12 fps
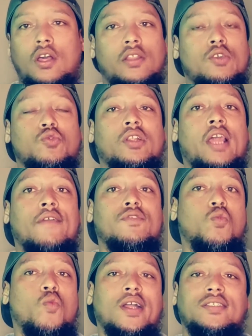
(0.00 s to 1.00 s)
you will have the
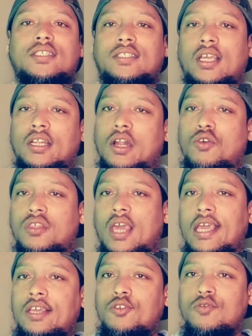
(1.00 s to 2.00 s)
ones that say no
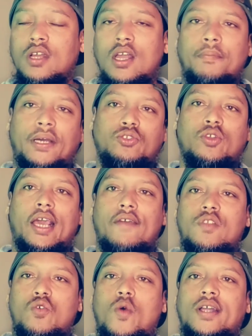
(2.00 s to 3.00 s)
thank you, but you'll have
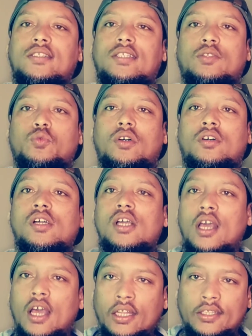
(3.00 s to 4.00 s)
the ones that will
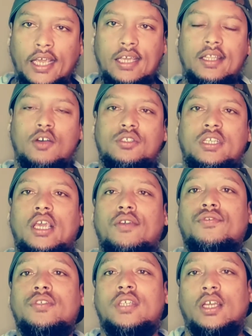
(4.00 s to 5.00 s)
take those
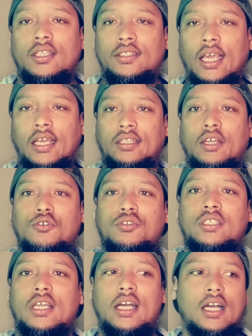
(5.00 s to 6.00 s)
gifts, take
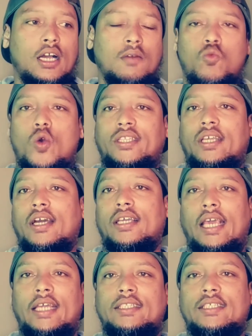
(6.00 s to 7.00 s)
those what they are
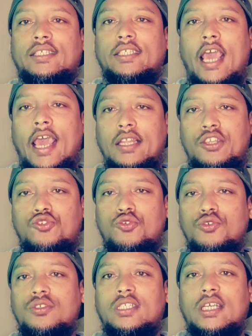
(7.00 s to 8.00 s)
getting, and
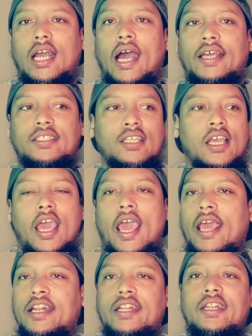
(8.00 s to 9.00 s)
use the guys
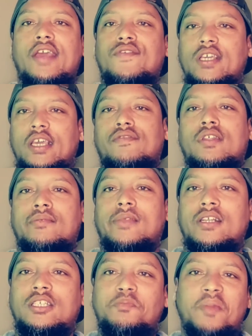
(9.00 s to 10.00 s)
and never give them the
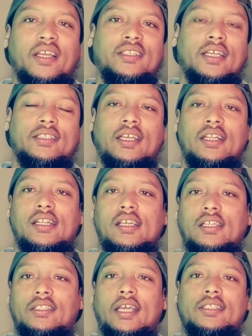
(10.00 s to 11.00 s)
respect that they
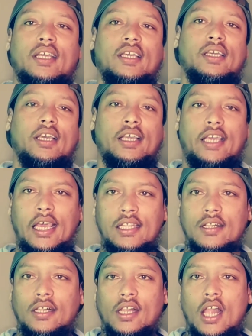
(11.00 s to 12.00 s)
need, that they
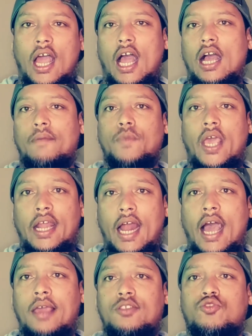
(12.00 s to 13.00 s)
get. And
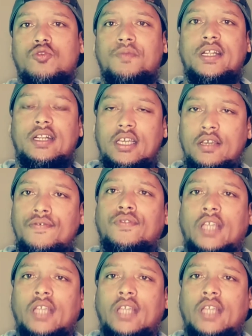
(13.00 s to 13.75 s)
I do believe